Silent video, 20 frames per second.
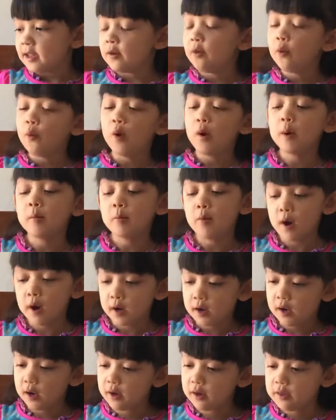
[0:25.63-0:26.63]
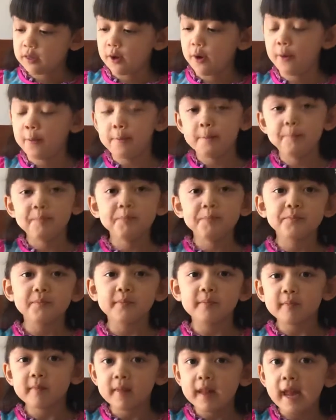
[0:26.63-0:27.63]
Warm water so
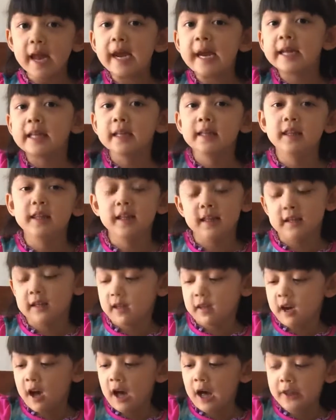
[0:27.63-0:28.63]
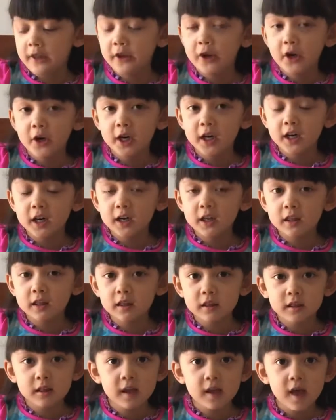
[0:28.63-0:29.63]
I can see the colors,
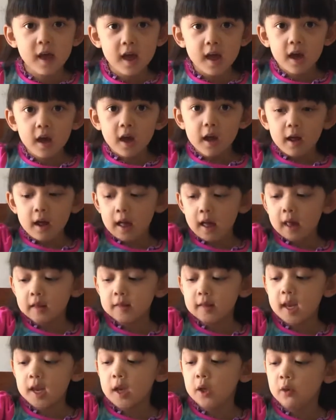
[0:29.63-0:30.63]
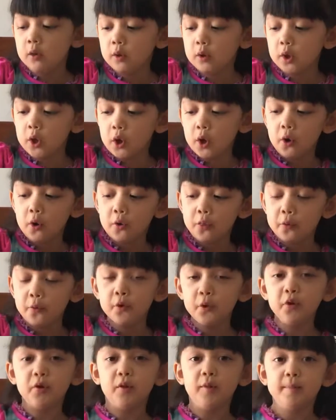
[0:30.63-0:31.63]
and then it will go
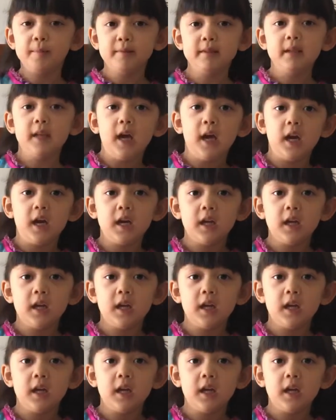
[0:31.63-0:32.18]
through the plate.